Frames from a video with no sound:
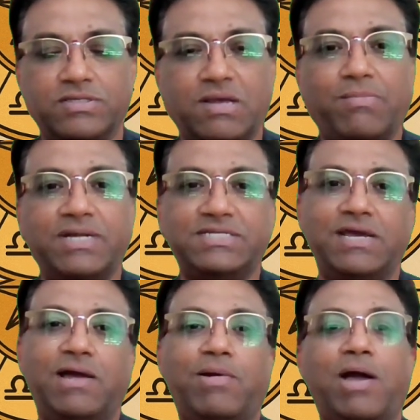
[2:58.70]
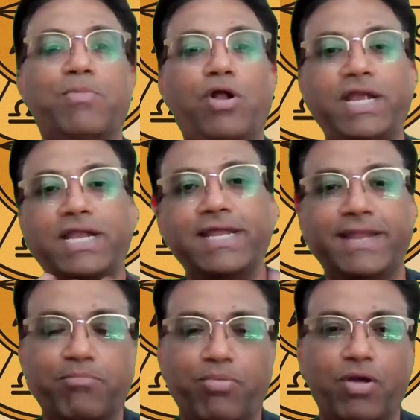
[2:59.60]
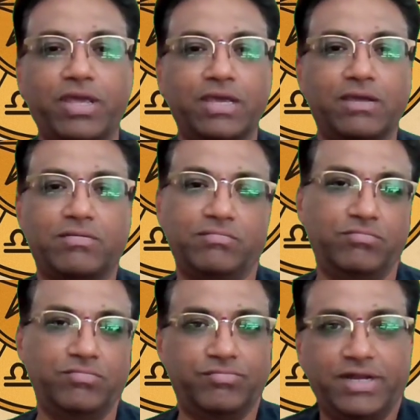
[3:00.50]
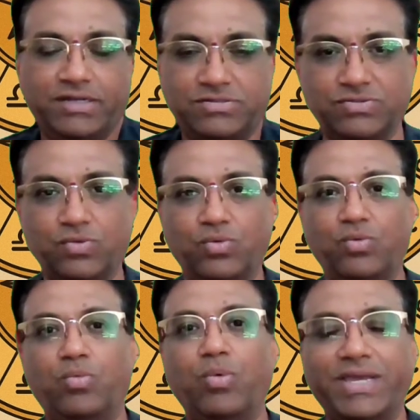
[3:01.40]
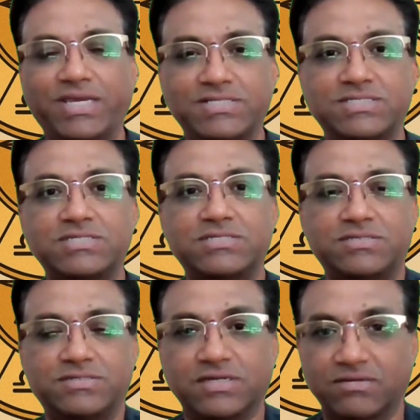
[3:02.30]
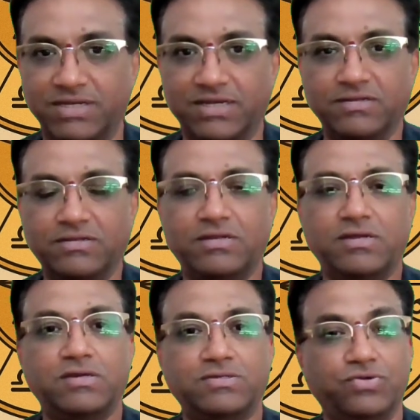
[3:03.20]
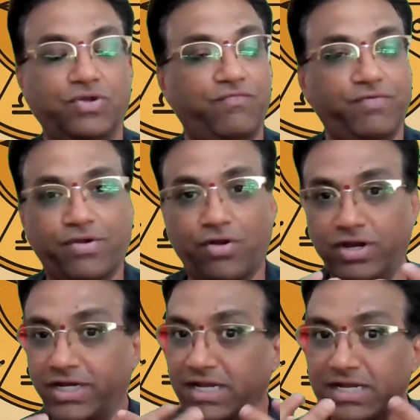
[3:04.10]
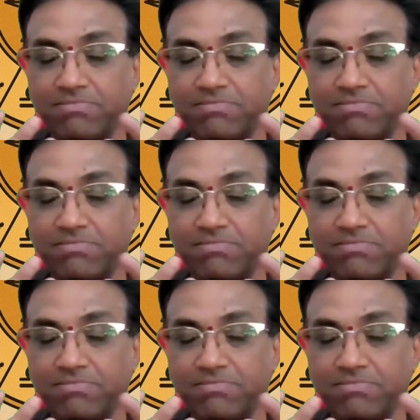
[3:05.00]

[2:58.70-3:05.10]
Some might say, I'm already an employee, right? So why is it coming? So if you are already an